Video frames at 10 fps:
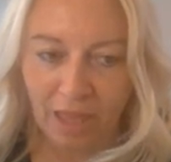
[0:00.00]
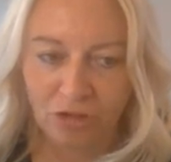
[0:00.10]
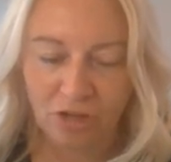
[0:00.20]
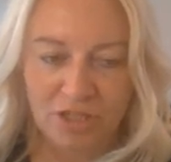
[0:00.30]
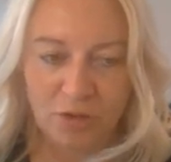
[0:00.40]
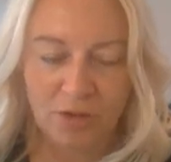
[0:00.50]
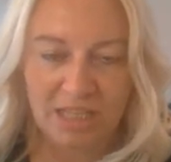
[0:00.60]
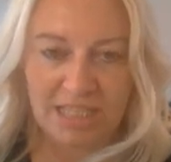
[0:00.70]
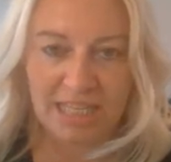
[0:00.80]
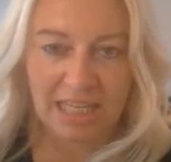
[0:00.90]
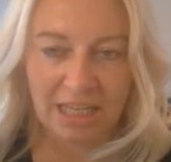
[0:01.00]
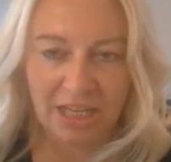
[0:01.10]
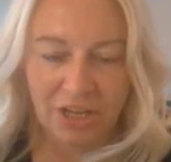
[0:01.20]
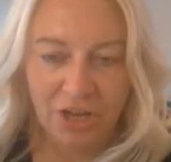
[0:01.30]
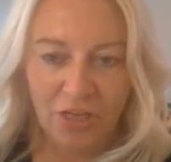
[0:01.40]
just so you can see.
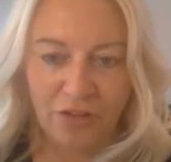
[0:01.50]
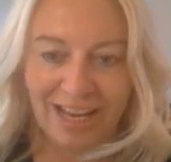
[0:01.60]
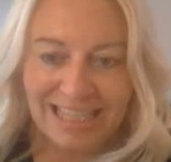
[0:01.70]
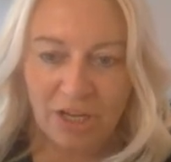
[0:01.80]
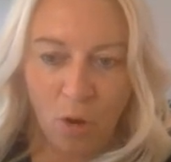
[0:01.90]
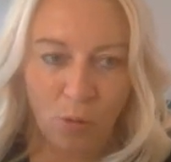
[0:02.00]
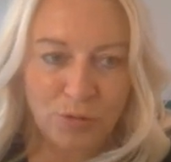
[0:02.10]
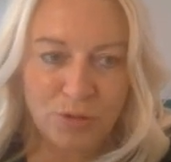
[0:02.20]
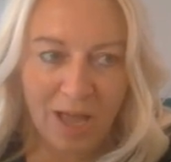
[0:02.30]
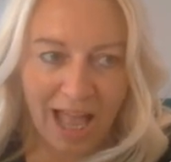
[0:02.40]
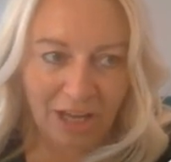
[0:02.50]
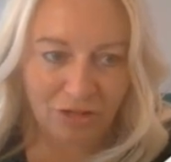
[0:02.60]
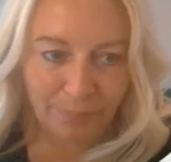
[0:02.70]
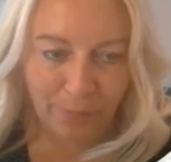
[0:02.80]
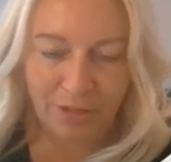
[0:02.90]
There is a call to
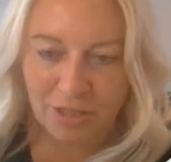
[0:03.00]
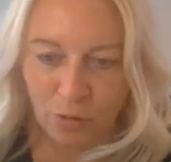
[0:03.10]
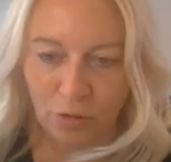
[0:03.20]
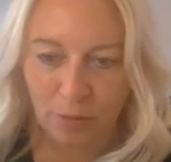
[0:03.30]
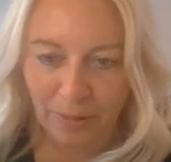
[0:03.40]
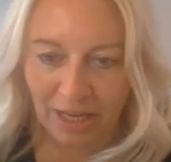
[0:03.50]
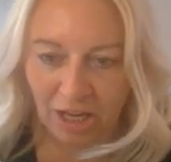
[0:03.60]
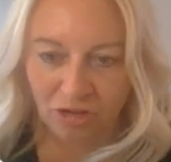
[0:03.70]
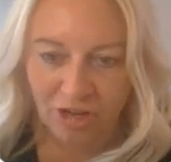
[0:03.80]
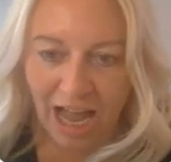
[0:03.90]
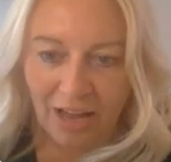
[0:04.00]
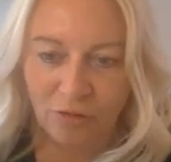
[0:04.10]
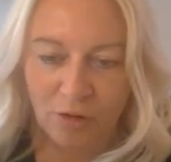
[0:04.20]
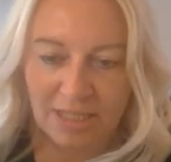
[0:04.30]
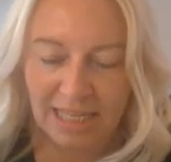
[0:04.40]
action button on the page. I've
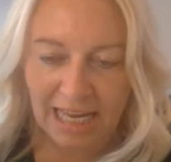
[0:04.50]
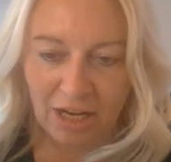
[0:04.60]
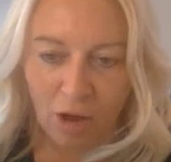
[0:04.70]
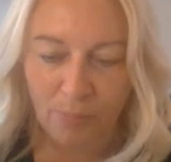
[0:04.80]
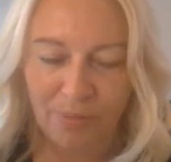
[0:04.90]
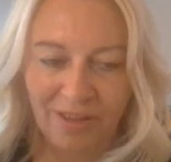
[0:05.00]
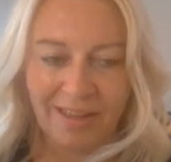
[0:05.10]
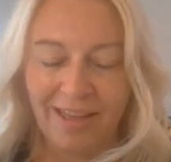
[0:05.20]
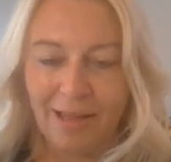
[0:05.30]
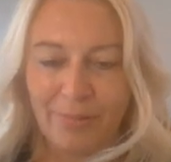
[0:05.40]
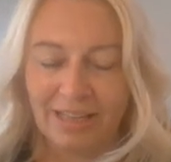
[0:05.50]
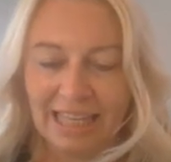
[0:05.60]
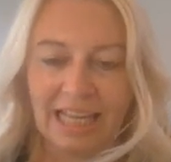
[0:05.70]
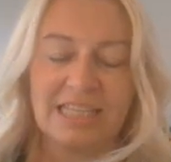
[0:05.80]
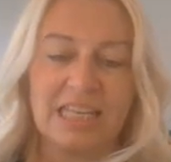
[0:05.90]
got sign up, but
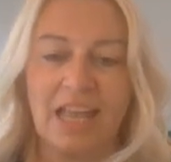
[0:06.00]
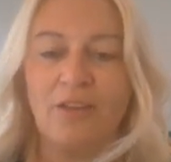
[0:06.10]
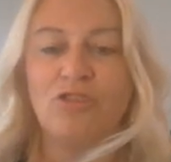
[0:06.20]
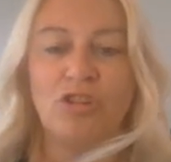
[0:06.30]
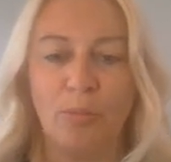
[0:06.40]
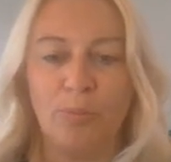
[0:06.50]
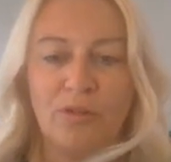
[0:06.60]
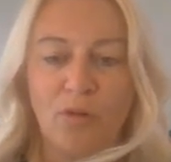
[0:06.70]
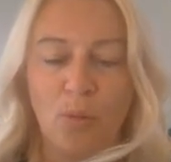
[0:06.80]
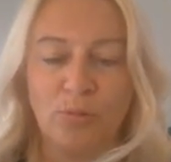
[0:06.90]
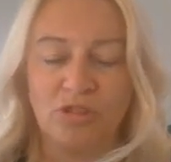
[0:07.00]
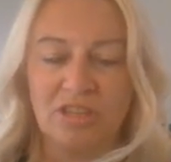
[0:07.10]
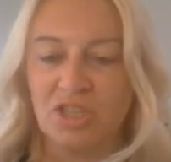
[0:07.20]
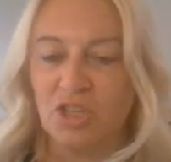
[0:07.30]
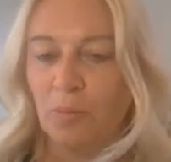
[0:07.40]
LinkedIn gives you a number of
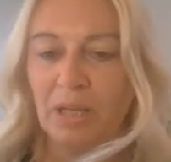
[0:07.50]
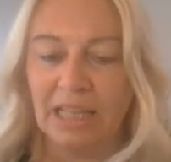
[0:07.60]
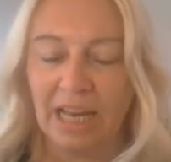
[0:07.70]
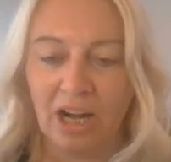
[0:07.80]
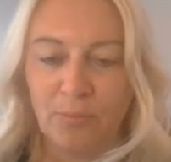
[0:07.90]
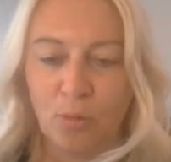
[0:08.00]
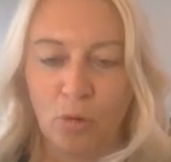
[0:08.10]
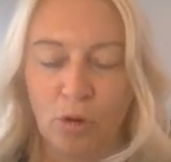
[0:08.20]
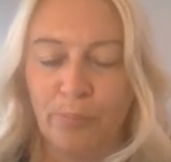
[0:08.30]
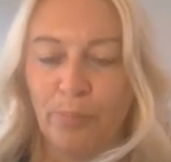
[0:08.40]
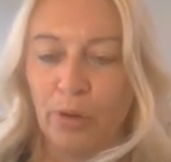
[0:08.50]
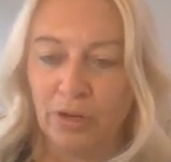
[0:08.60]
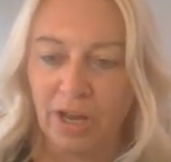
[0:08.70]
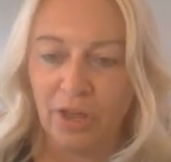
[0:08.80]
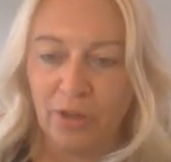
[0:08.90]
options. It could be learn more, book
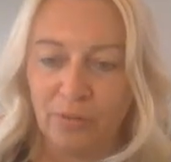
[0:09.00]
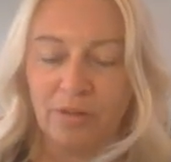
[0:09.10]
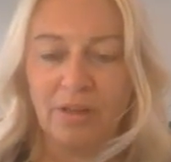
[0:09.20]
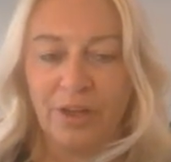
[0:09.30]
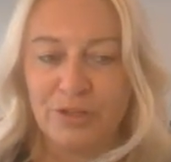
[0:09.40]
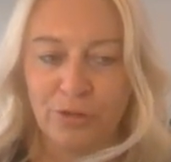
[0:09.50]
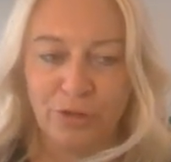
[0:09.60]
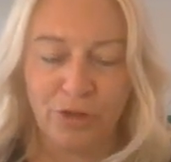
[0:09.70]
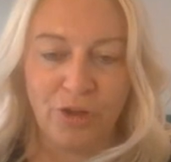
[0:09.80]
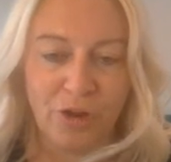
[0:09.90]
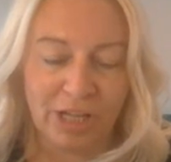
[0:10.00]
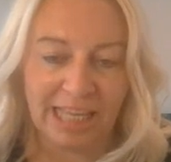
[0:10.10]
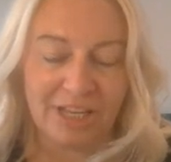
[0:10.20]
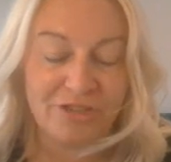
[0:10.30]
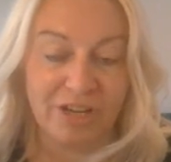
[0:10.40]
now. So you could
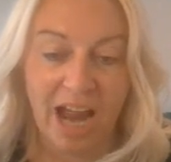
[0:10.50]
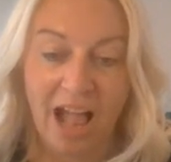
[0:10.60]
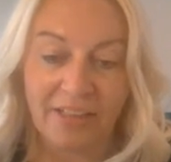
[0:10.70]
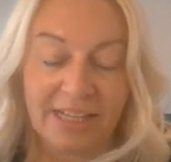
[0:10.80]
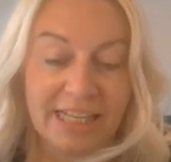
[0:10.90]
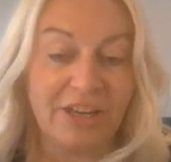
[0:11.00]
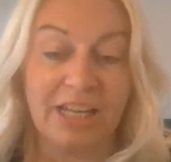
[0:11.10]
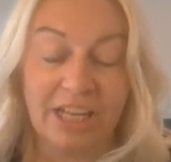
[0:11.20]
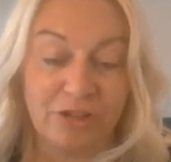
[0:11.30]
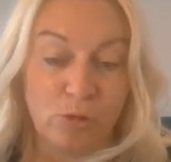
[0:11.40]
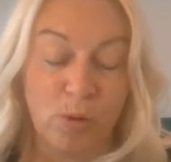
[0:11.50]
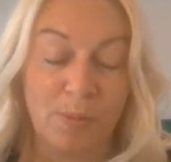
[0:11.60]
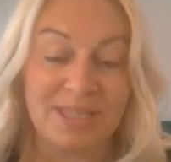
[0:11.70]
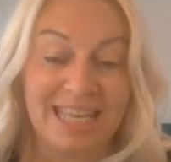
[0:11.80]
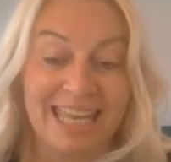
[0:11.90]
link it to your calendar, you could link it to your
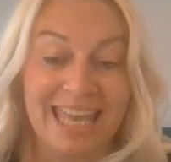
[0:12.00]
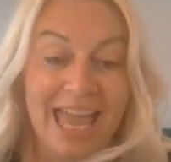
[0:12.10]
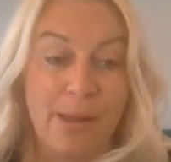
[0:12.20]
website.